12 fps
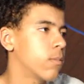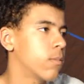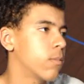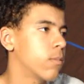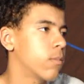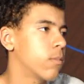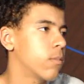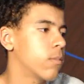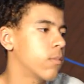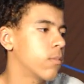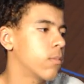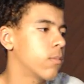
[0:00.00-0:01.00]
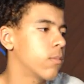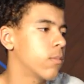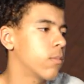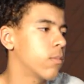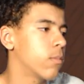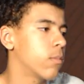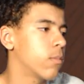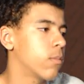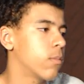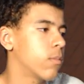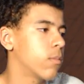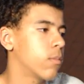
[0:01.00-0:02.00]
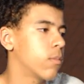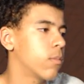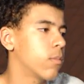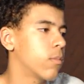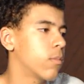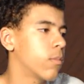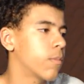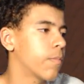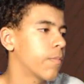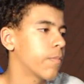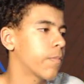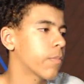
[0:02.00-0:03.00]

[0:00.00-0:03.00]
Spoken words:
[no speech]